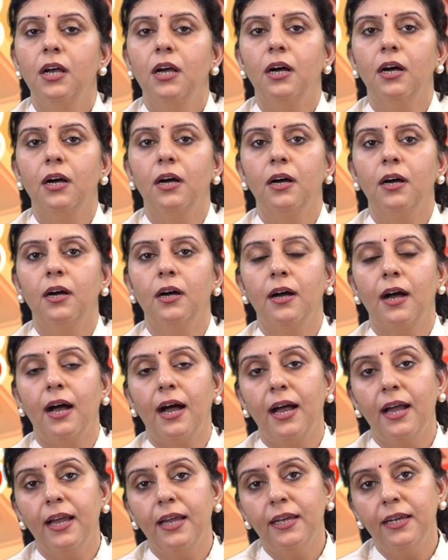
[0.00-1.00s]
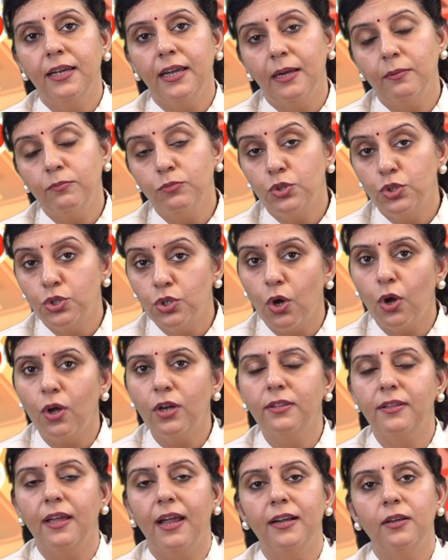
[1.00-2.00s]
I am
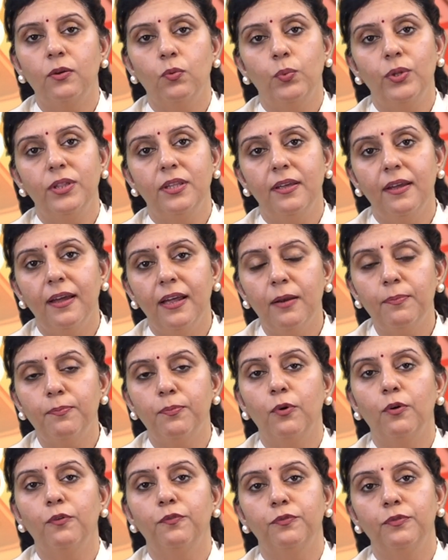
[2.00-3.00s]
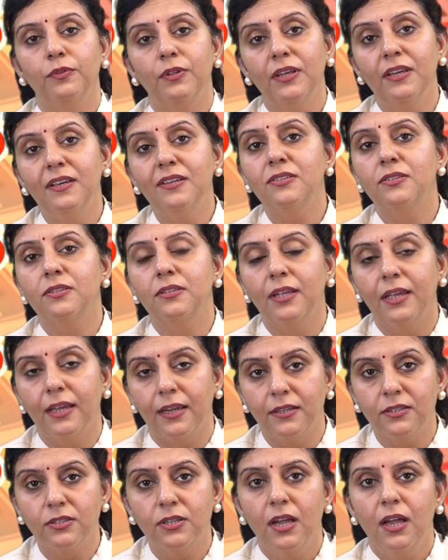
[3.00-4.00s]
sure that with the help of these
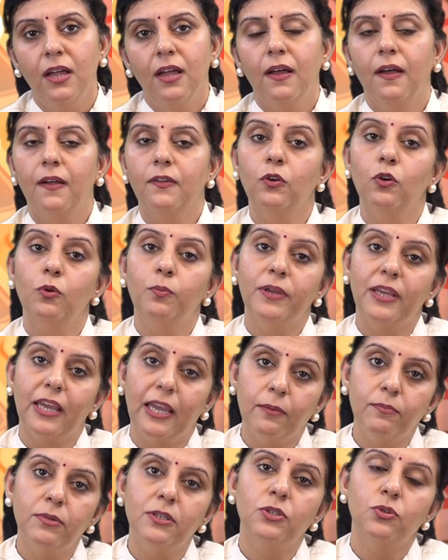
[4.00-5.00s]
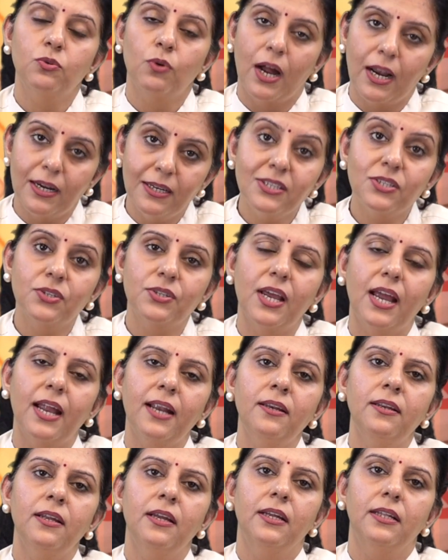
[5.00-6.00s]
things, you will be able to
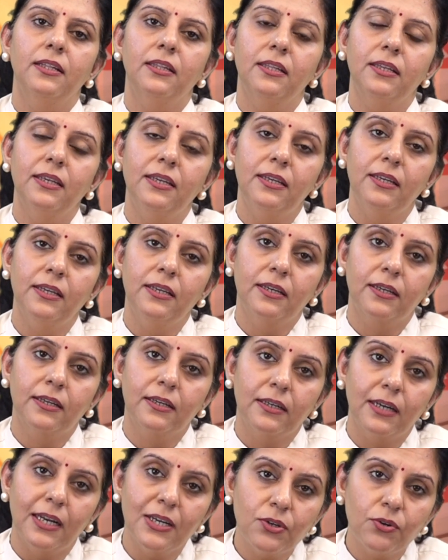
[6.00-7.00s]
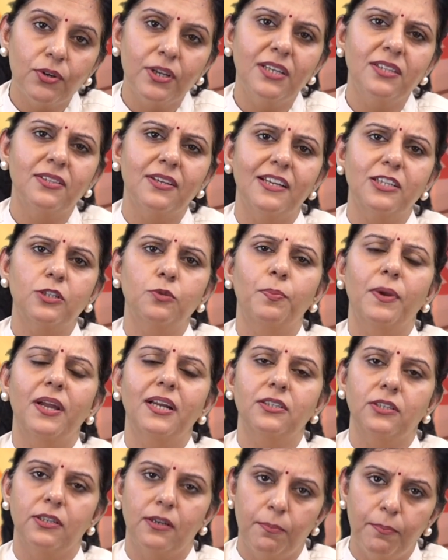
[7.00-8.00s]
understand the country's
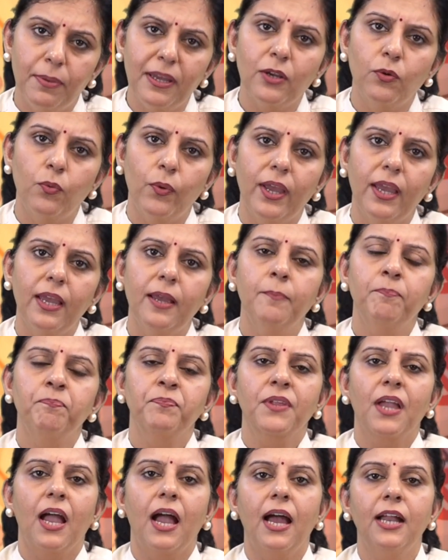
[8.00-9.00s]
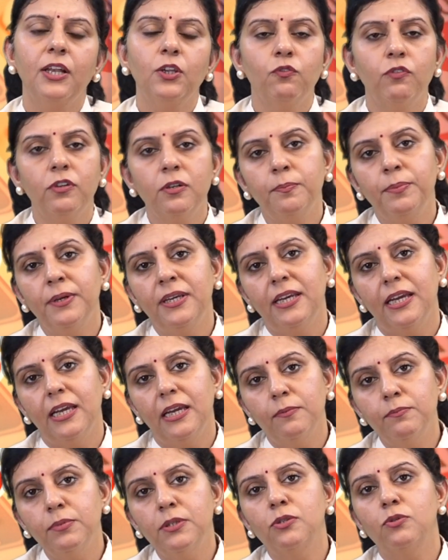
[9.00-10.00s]
aspect in a big way, and you will be
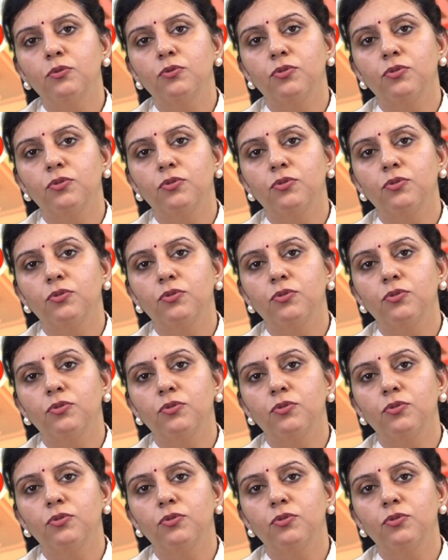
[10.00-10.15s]
able to